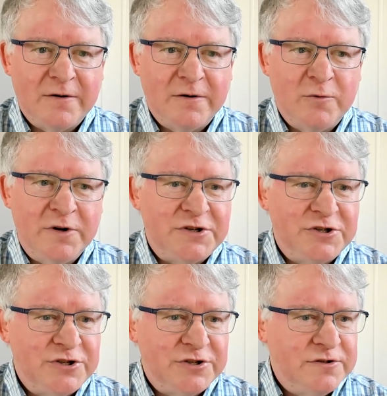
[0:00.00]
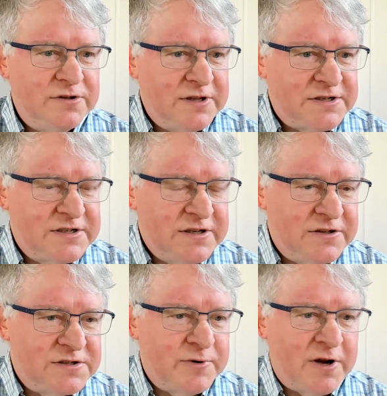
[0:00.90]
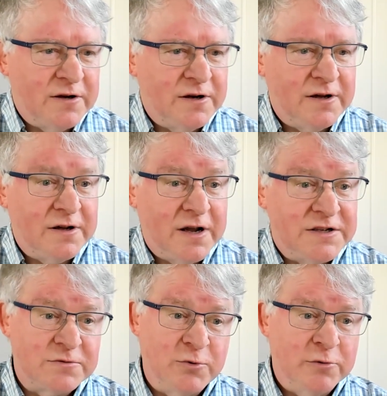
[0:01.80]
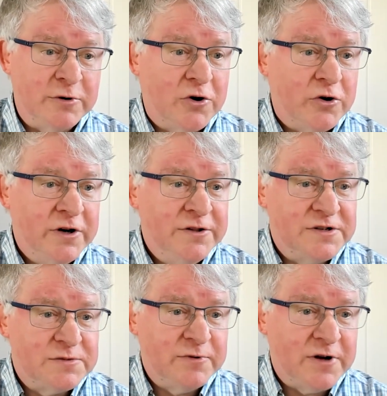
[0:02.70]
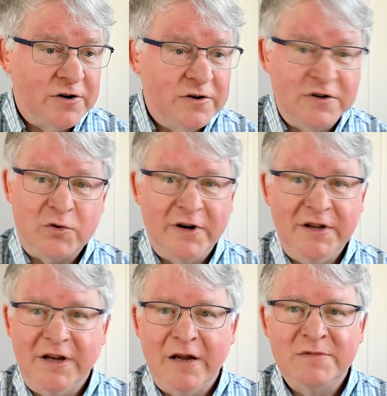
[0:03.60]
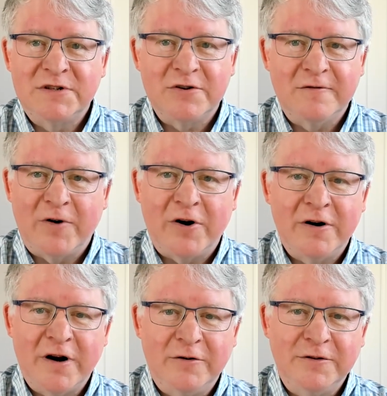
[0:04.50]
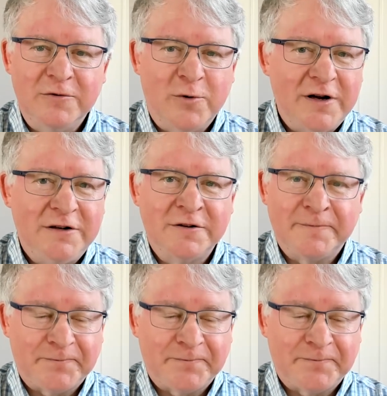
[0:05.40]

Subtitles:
which, let's see, there's been, as we're recording, there's been 120 games so far out in the wild.